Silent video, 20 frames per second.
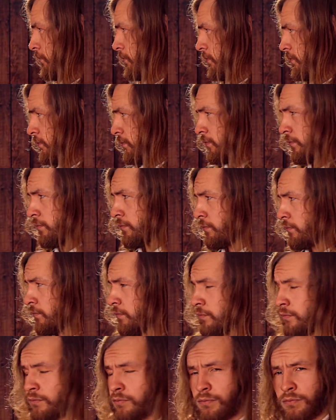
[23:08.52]

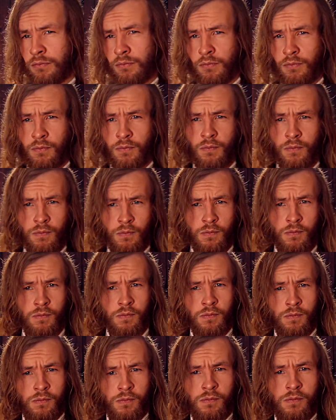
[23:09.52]

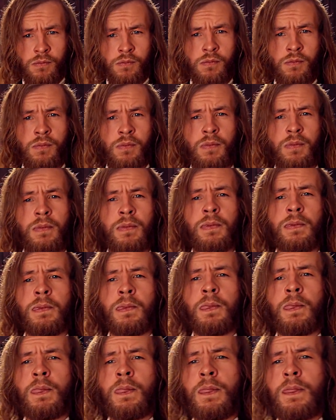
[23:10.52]

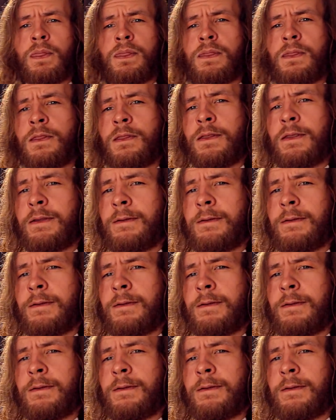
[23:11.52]
No one is speaking in this clip.